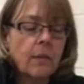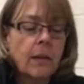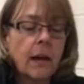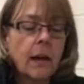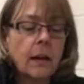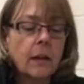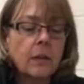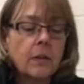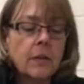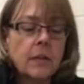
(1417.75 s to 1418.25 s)

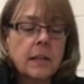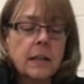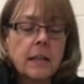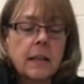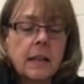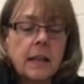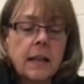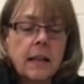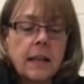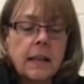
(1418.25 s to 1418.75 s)
into the
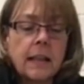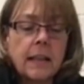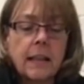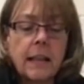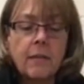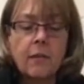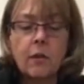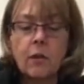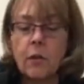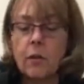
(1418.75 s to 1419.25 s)
top of
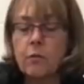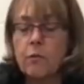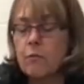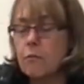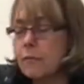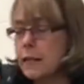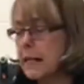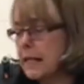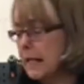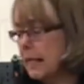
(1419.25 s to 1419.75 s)
those.
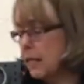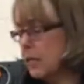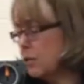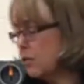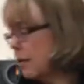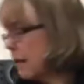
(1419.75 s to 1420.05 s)
Then you've